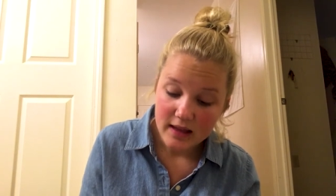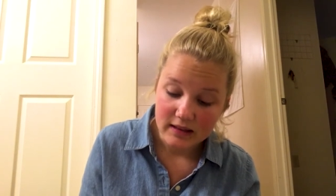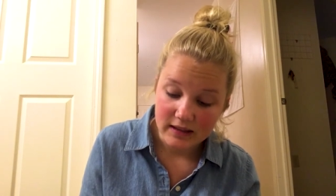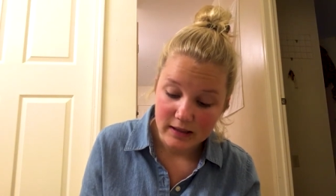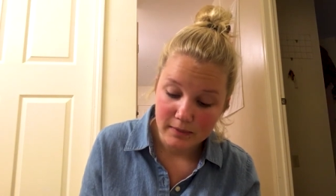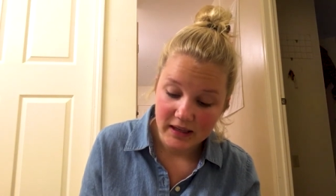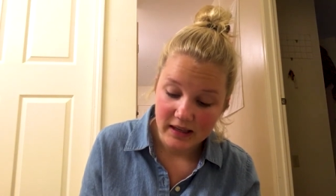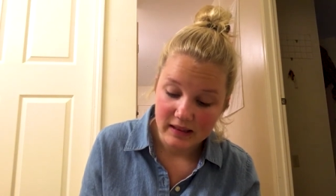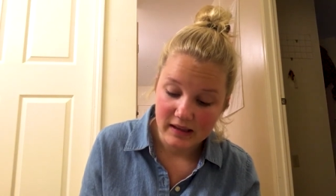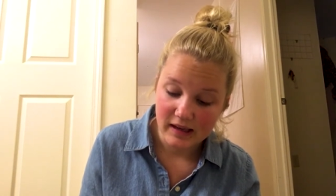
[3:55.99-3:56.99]
Lead me
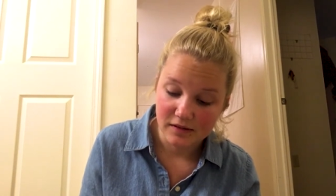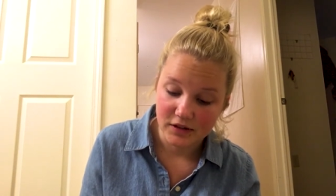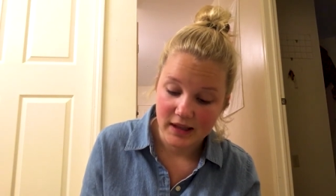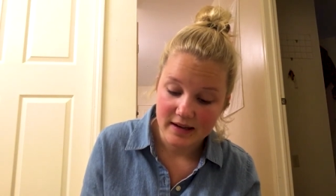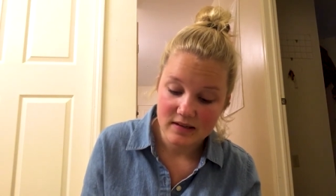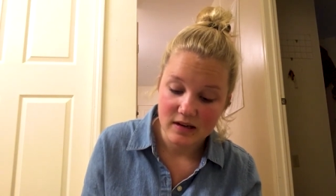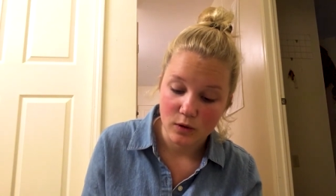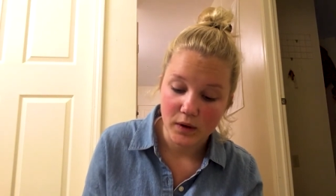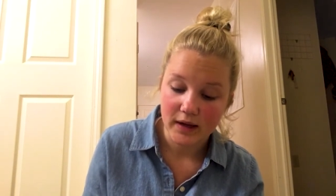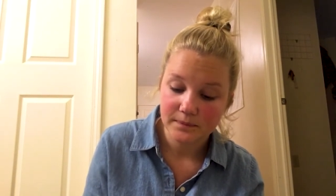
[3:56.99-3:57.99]
in the everlasting
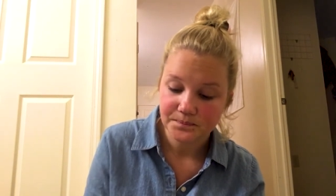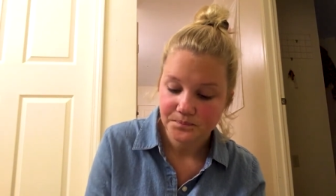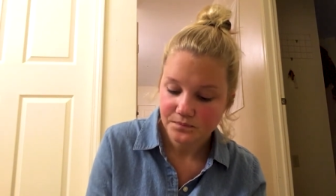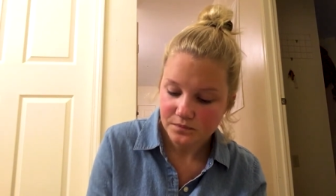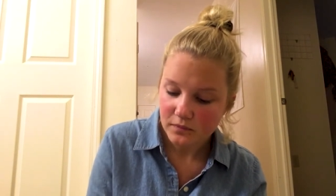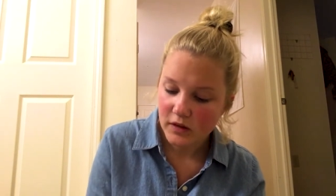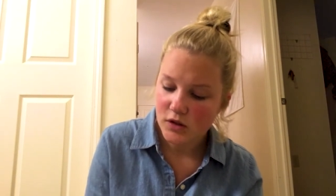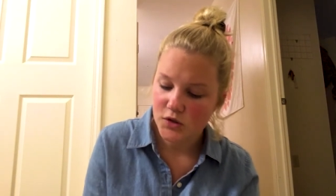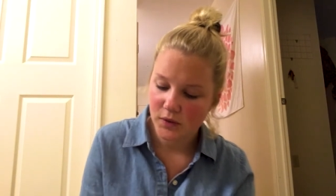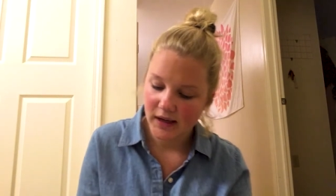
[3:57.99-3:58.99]
way.
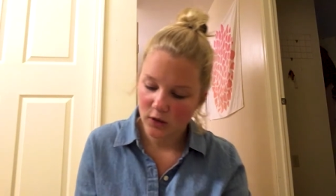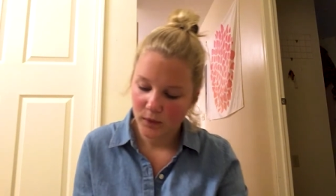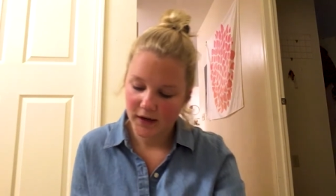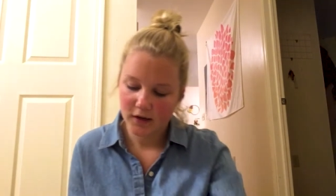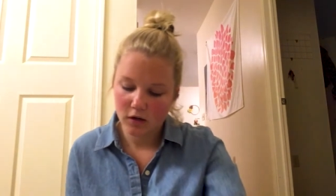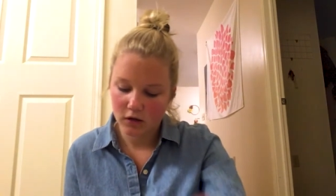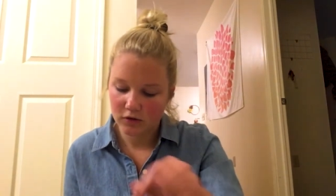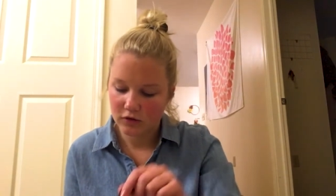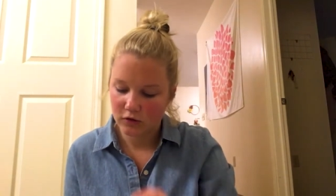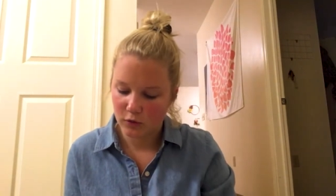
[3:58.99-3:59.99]
So again, we are called
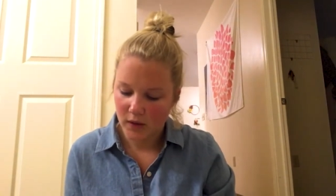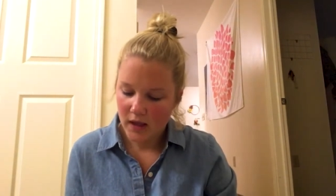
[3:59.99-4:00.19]
to.